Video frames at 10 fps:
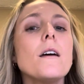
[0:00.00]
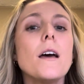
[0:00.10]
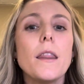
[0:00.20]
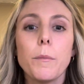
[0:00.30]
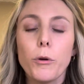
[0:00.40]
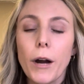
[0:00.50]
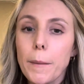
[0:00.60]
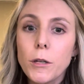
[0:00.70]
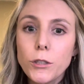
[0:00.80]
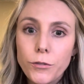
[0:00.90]
the
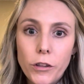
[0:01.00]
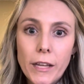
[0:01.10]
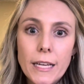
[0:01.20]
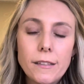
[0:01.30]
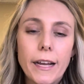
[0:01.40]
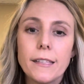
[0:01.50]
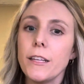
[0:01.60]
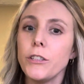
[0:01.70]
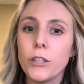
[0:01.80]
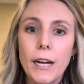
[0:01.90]
parameters for these, like I
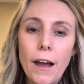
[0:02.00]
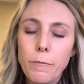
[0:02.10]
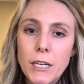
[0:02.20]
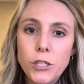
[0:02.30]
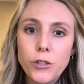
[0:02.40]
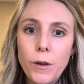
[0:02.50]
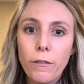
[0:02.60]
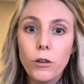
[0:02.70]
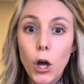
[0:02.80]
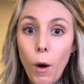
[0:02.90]
said, you're going to have patients who have
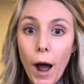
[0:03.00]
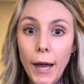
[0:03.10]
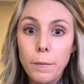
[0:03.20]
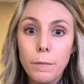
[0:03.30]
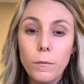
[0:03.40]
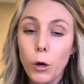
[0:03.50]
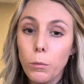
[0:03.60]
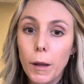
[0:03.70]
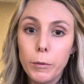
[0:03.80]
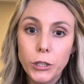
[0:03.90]
low
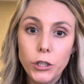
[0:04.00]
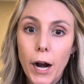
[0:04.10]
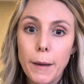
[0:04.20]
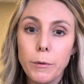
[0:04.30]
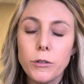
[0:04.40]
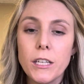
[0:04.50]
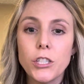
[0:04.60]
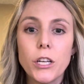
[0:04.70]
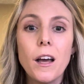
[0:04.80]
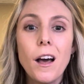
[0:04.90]
blood pressure or
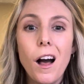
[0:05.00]
hypotension.